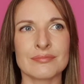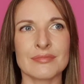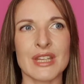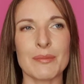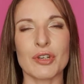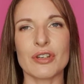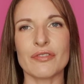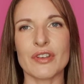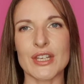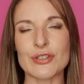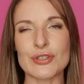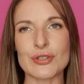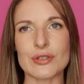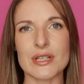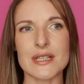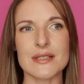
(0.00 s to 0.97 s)
the amount of
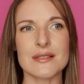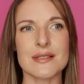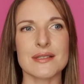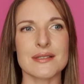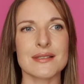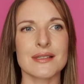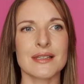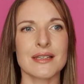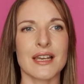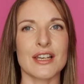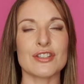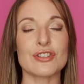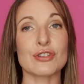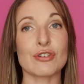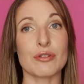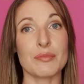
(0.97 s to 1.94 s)
injuries
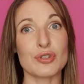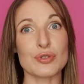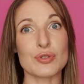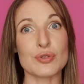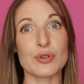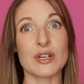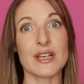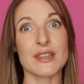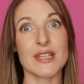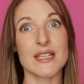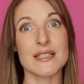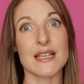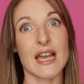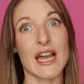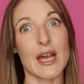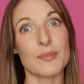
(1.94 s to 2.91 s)
and discriminatory
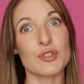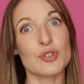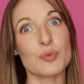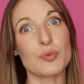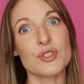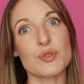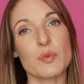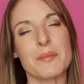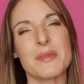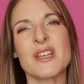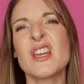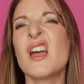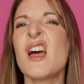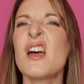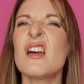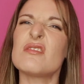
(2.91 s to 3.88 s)
things that happen towards women.
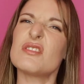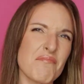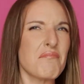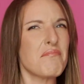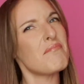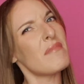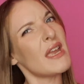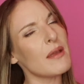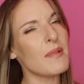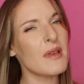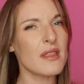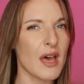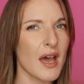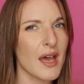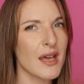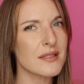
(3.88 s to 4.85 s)
Maybe
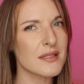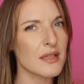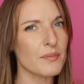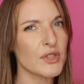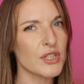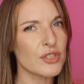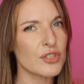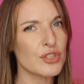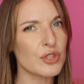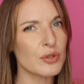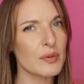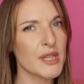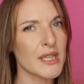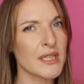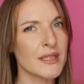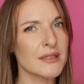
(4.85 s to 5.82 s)
that has something to do
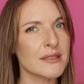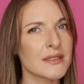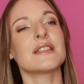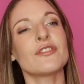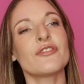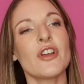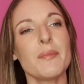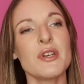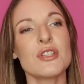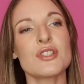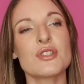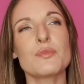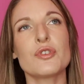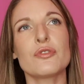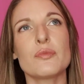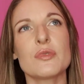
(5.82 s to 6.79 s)
with it. The
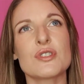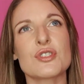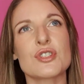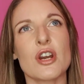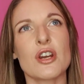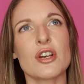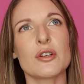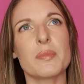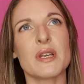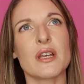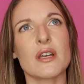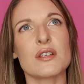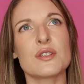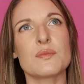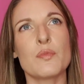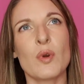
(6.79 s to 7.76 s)
feminist movement started
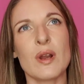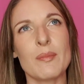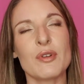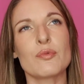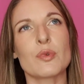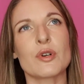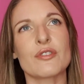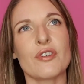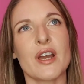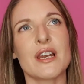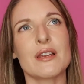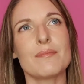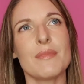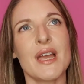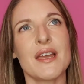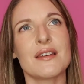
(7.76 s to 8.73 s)
because women were
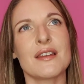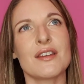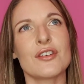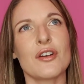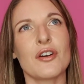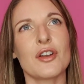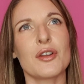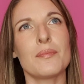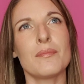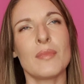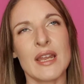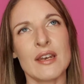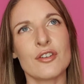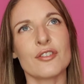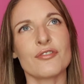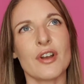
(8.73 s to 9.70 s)
fighting men, and now
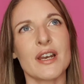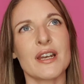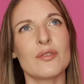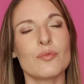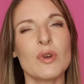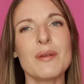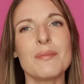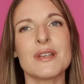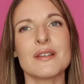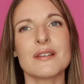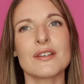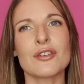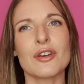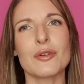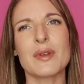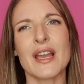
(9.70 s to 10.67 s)
men are fighting women,
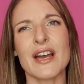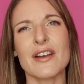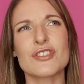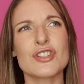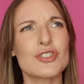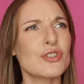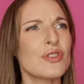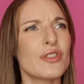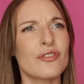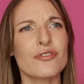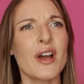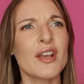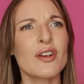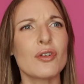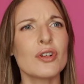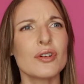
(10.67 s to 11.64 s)
and now we have to do the
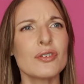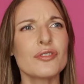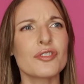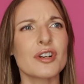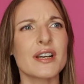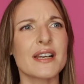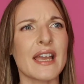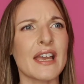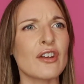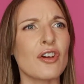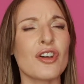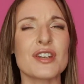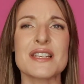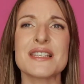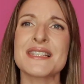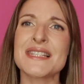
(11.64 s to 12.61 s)
fight all over again
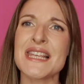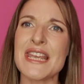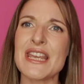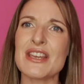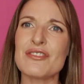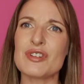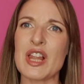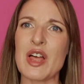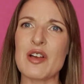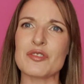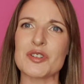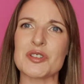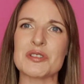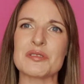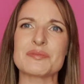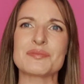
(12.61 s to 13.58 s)
on a same
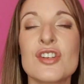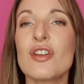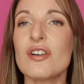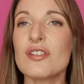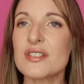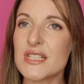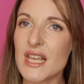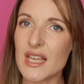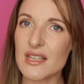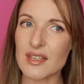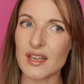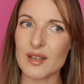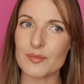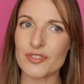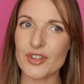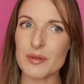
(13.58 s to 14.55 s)
level. Not saying
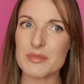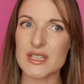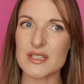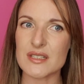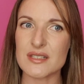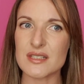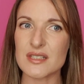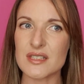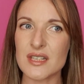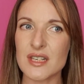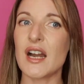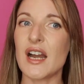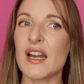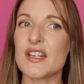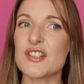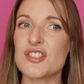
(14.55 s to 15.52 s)
that I'm feminist.
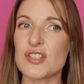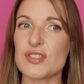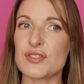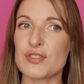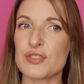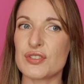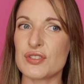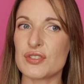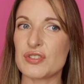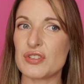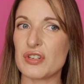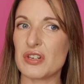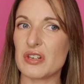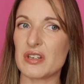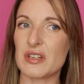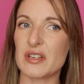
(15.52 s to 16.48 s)
I just
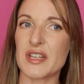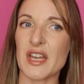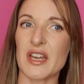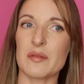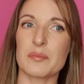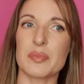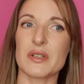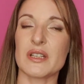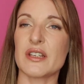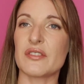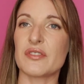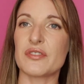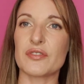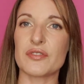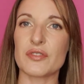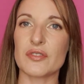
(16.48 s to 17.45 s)
can't
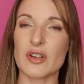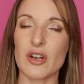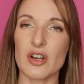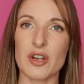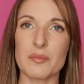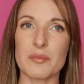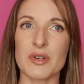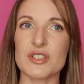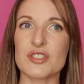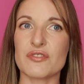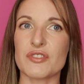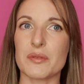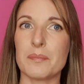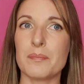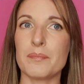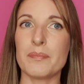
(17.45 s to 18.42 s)
believe how much of
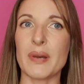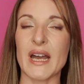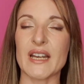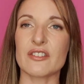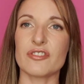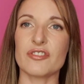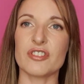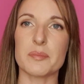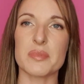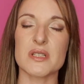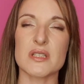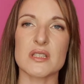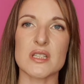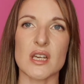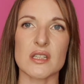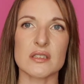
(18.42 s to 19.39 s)
a backflip
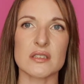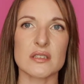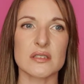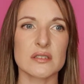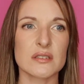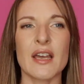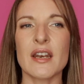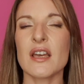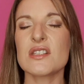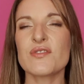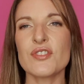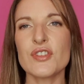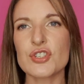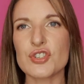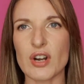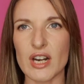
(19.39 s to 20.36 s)
it's done. And as
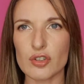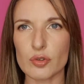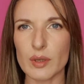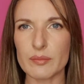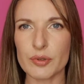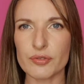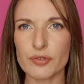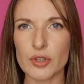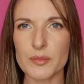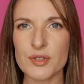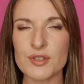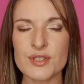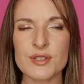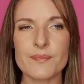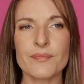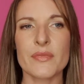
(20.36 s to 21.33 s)
for the drag queen
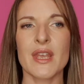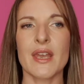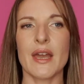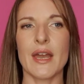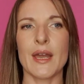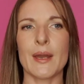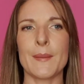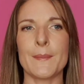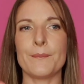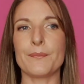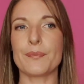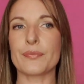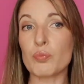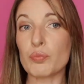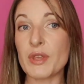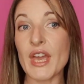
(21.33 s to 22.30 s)
performers,
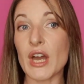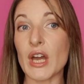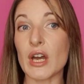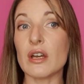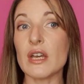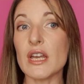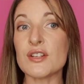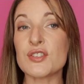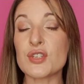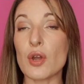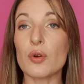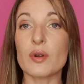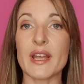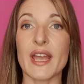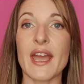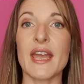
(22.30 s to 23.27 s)
yeah, it's
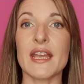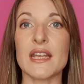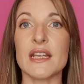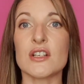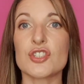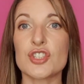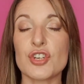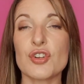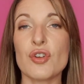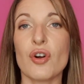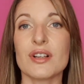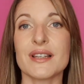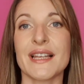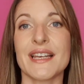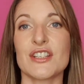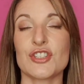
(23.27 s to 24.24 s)
okay to
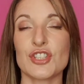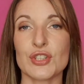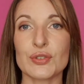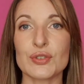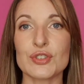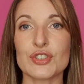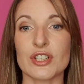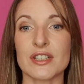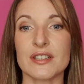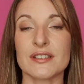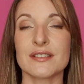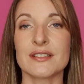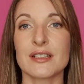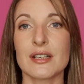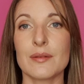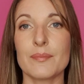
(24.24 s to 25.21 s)
not let
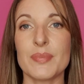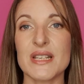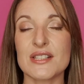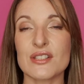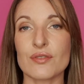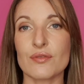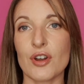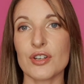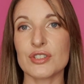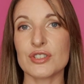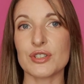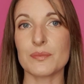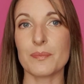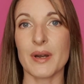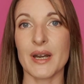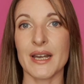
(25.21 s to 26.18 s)
children be
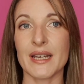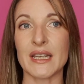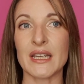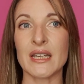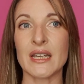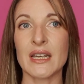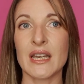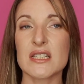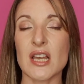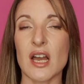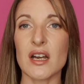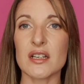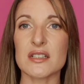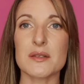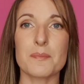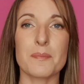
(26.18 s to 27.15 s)
surrounded by
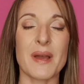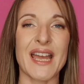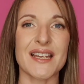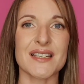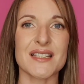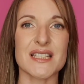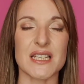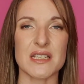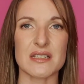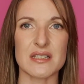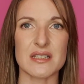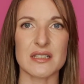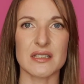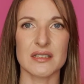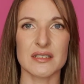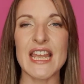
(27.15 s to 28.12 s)
tucked
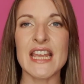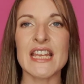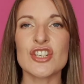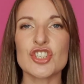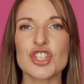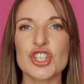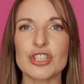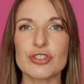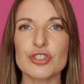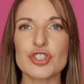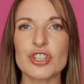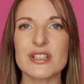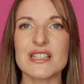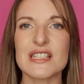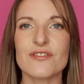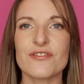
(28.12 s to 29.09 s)
panties in
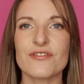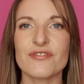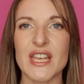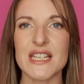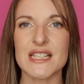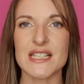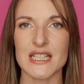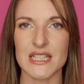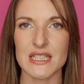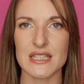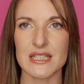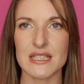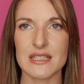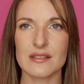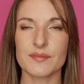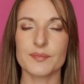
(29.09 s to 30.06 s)
children's
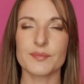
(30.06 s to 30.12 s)
faces.